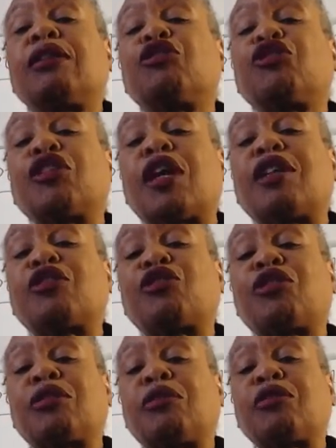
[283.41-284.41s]

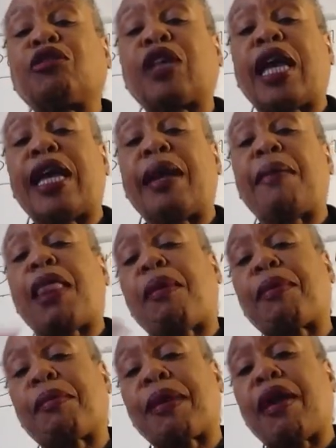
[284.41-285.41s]
just say blah,
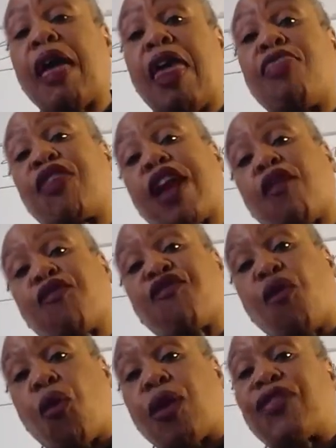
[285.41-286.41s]
blah, blah, and
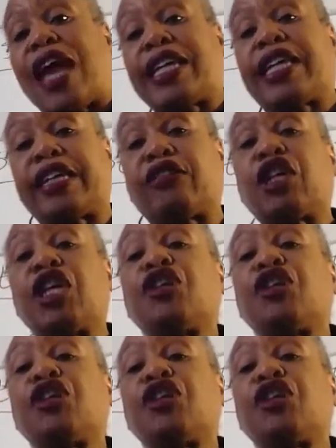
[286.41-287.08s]
therefore, that is,